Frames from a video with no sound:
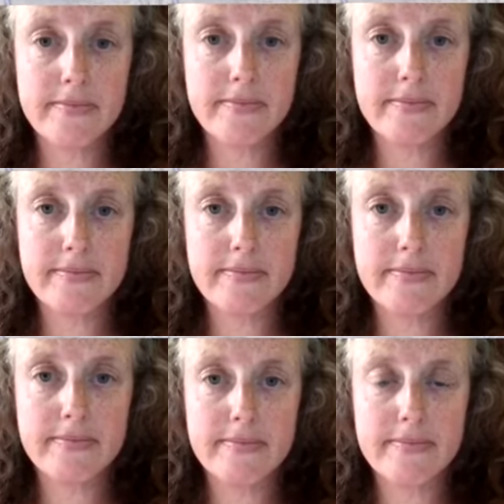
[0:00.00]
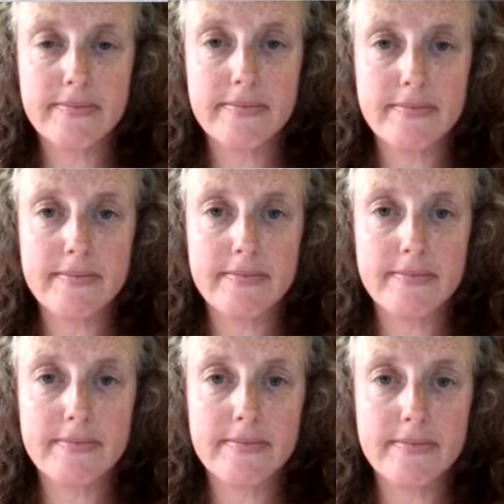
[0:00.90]

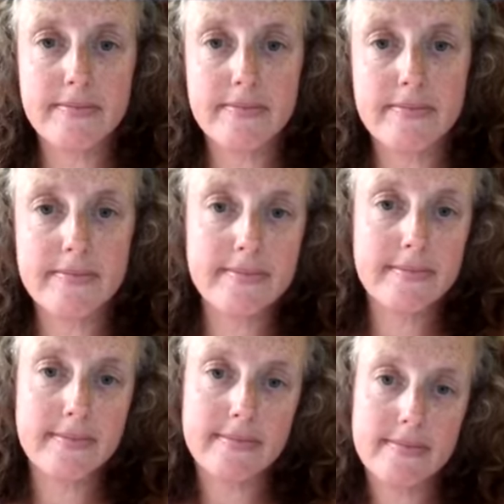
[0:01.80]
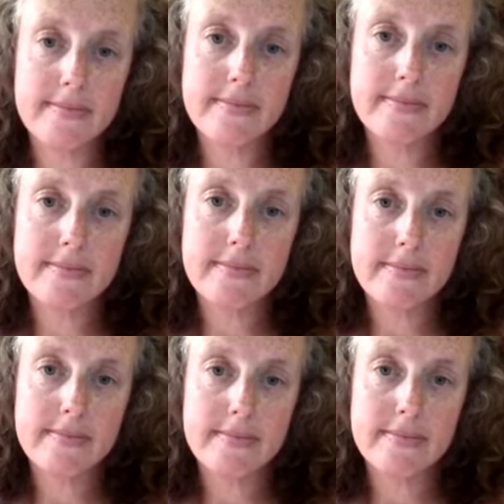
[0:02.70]

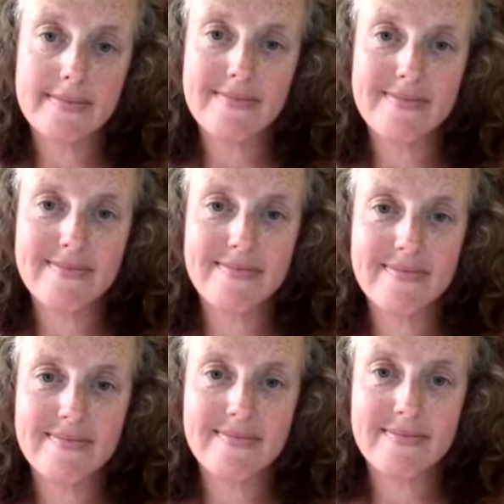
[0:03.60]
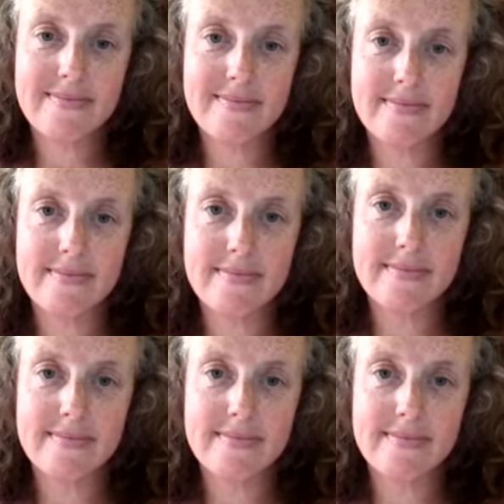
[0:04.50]
This person isn't speaking.